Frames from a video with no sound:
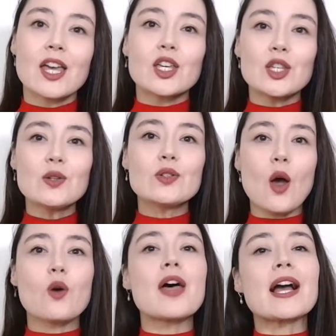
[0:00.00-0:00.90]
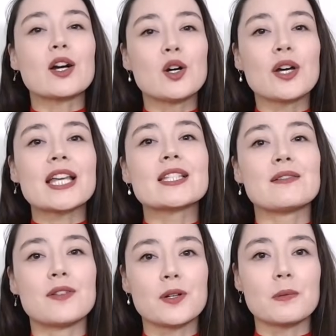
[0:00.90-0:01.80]
You know that cook is a
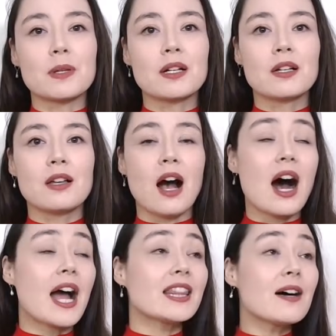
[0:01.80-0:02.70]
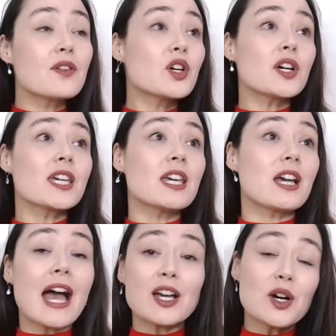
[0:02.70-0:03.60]
verb. I love cooking.
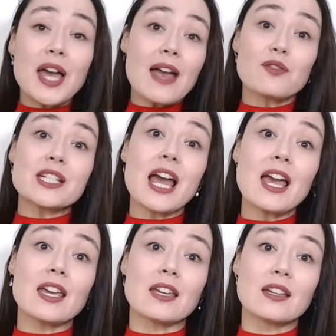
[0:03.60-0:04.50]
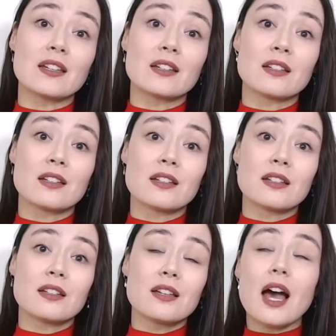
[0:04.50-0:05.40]
I cook every day.
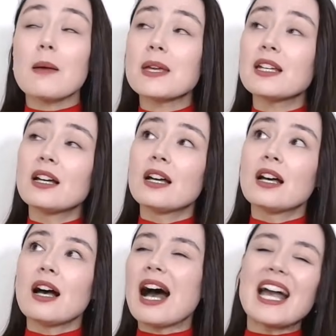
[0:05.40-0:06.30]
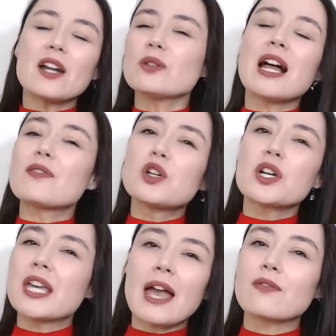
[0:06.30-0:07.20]
I mean, I don't love
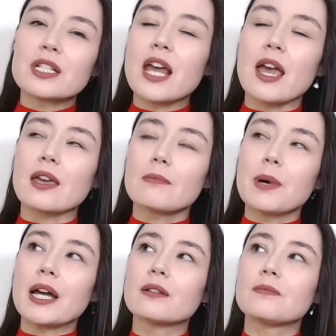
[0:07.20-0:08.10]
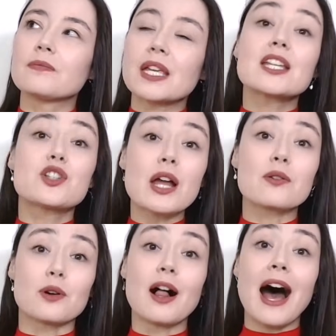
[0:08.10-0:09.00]
cooking every day, but in
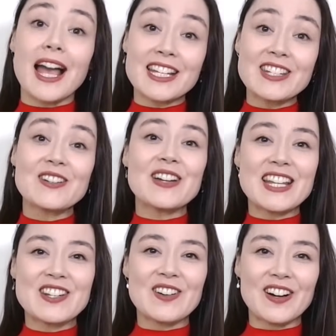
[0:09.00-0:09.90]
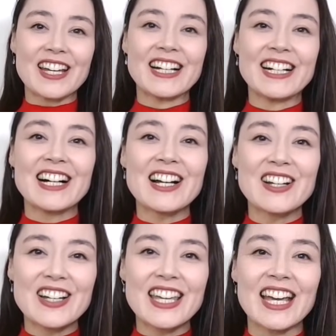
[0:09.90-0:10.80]
general, I do enjoy
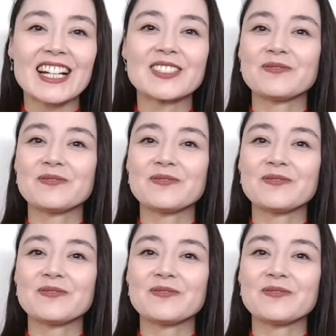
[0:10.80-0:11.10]
cooking.